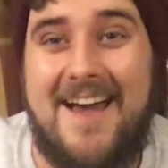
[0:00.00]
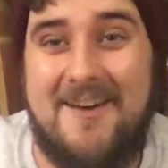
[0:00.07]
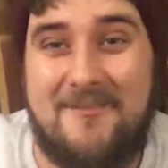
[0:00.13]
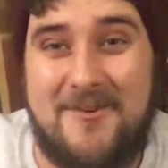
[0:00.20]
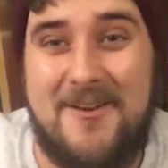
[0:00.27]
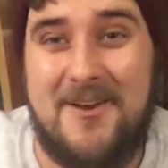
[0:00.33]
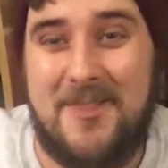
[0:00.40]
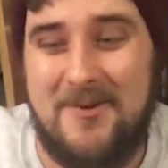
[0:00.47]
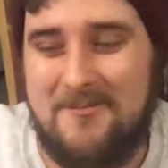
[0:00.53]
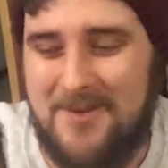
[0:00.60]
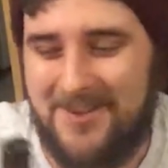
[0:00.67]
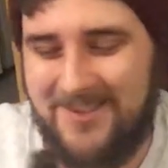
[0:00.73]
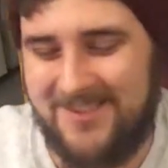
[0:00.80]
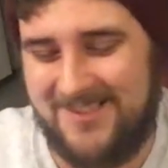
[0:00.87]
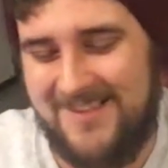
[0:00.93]
every other
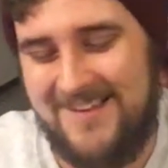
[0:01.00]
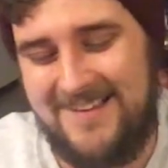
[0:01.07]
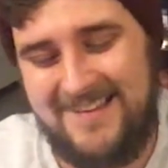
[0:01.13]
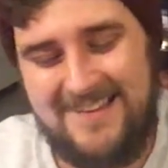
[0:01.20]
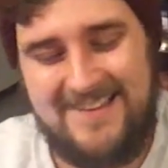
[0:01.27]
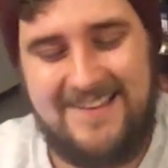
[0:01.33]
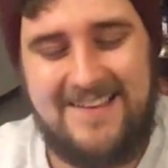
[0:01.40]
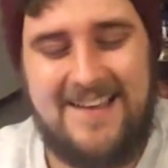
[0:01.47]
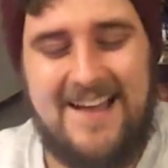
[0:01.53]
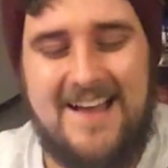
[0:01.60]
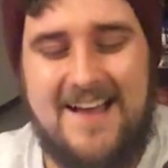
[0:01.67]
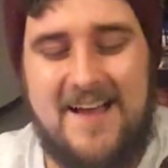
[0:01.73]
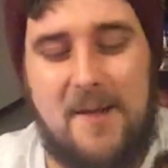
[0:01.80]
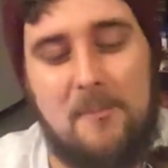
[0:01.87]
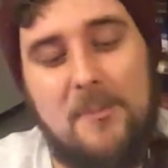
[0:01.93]
Pilsner,
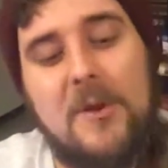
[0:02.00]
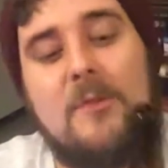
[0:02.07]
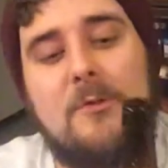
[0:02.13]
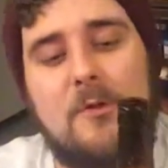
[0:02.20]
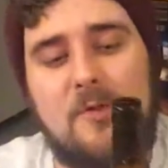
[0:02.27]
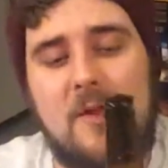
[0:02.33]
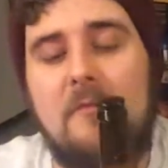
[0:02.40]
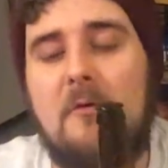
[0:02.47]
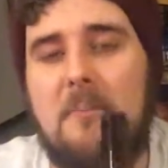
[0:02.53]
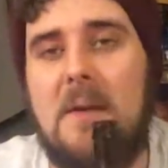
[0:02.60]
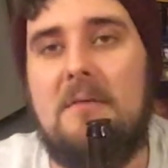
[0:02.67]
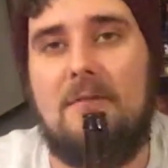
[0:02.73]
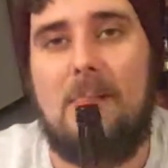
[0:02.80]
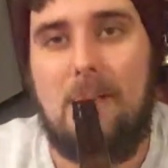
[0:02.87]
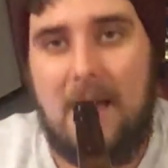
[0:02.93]
um, but it does have a
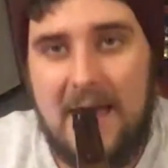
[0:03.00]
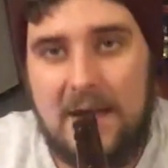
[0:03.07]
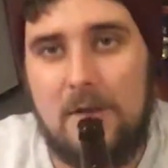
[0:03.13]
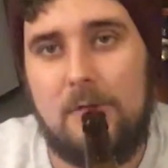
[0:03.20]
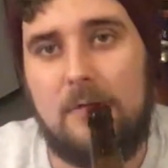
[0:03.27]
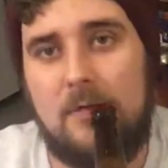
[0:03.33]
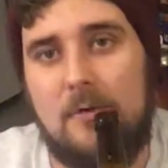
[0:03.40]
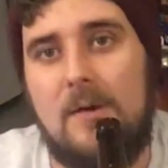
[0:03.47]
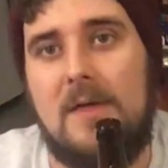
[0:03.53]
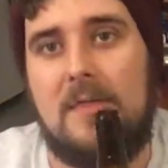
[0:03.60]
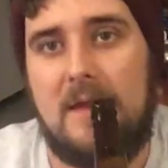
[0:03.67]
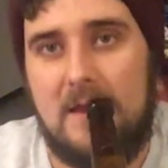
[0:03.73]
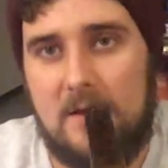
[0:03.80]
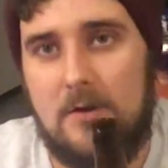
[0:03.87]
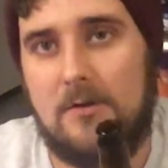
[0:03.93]
bit of a lightness to it
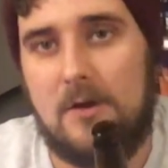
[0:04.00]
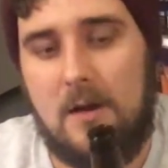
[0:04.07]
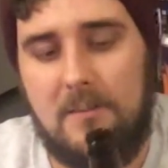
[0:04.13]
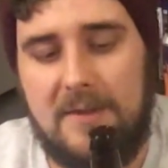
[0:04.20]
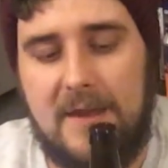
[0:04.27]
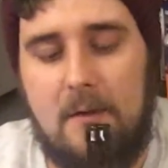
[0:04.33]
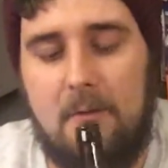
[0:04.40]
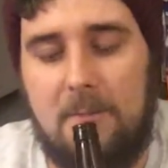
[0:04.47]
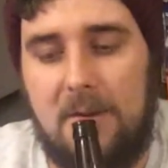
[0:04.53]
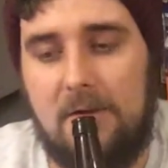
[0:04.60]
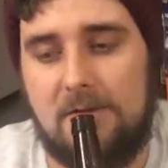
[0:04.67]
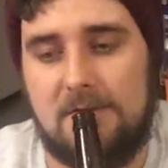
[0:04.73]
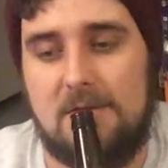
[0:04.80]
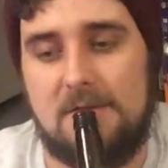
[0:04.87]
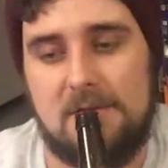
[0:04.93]
that you don't normally get with
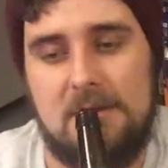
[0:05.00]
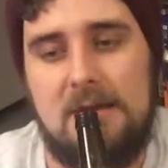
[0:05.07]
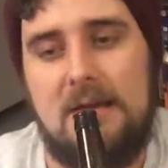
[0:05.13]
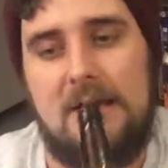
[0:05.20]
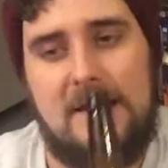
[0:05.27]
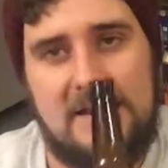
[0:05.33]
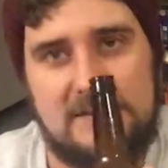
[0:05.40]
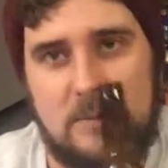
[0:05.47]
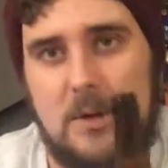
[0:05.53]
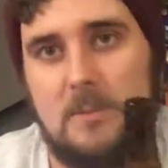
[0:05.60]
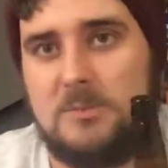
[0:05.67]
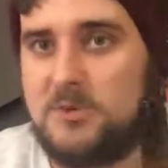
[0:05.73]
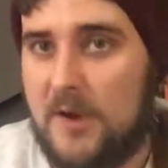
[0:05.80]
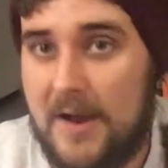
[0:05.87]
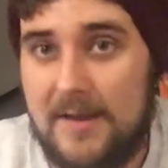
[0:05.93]
Pilsners, is what
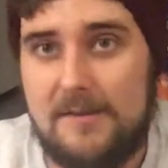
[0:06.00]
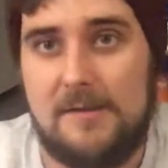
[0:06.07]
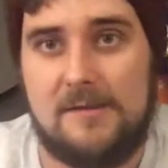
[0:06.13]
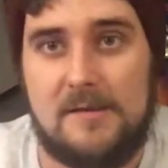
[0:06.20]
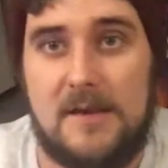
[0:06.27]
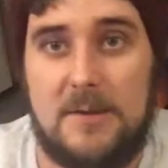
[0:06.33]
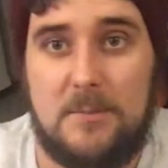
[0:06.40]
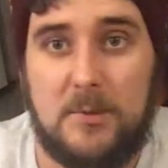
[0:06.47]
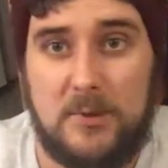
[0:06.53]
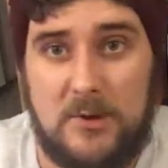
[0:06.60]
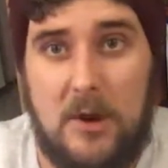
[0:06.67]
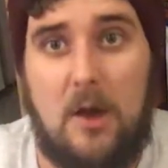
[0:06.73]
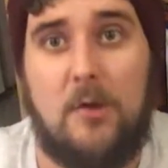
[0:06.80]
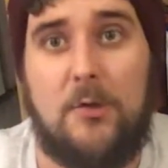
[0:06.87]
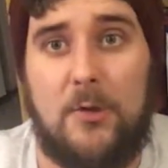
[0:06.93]
I'm trying to say, but
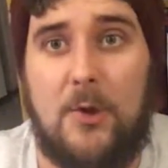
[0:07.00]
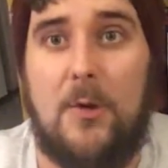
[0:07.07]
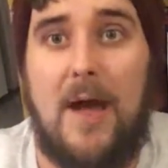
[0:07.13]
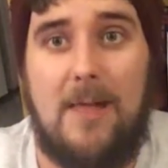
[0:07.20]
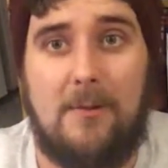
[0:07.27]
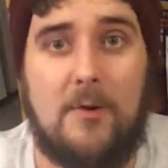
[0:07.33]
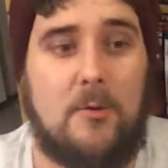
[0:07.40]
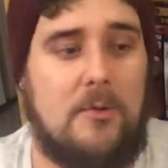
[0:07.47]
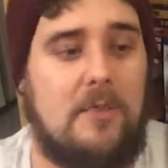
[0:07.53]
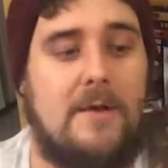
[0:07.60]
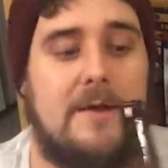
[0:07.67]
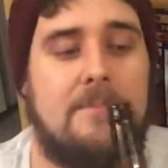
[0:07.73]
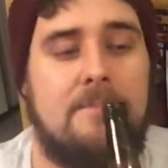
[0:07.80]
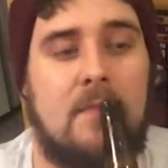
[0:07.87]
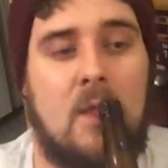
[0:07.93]
not so eloquently